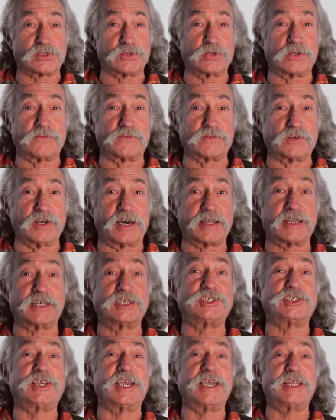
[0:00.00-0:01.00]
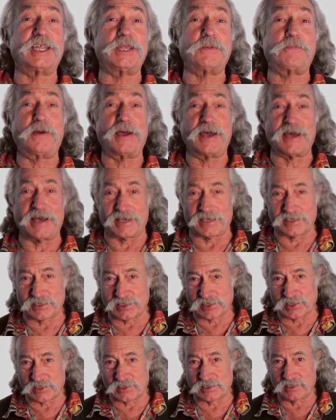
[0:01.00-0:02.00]
that have got a shady
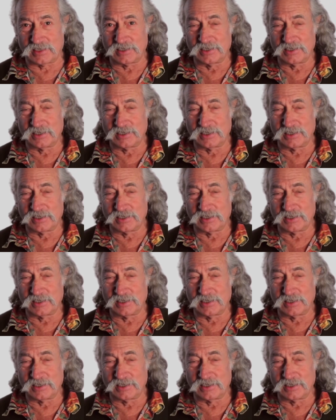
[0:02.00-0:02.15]
past,